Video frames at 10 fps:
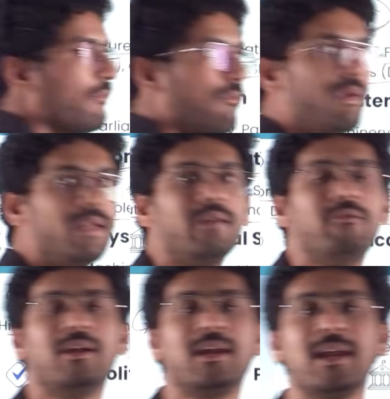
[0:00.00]

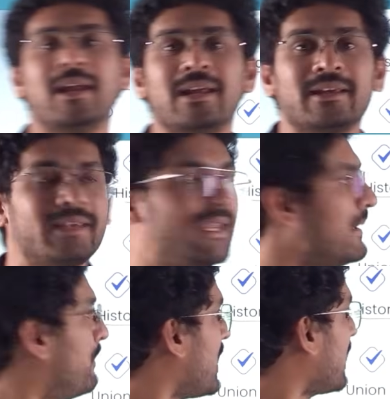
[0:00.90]
Very
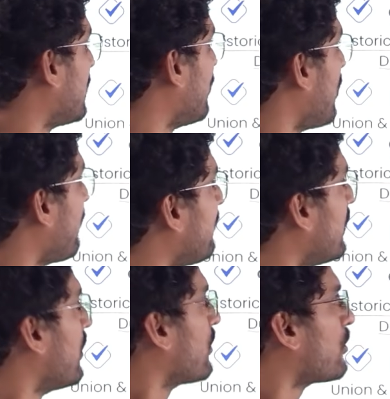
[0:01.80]
key breakdown of
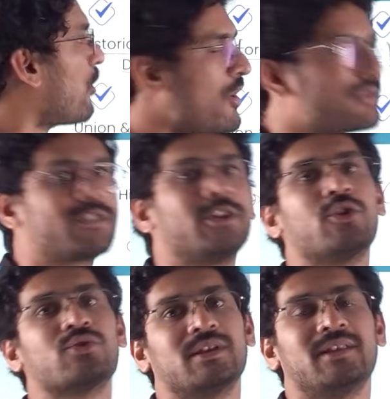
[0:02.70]

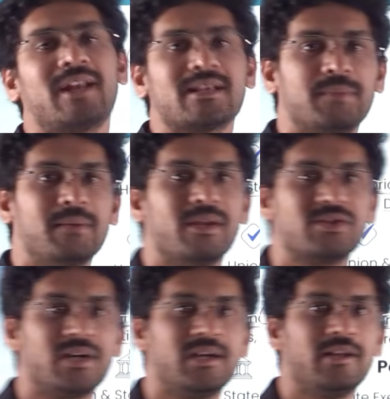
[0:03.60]
constitution that has been
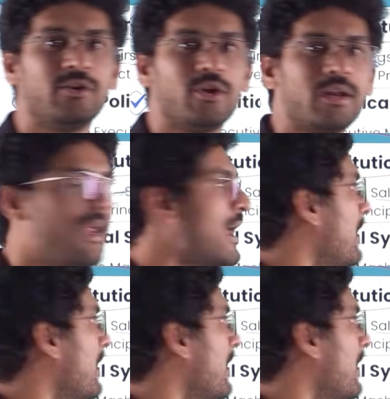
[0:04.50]
mentioned in your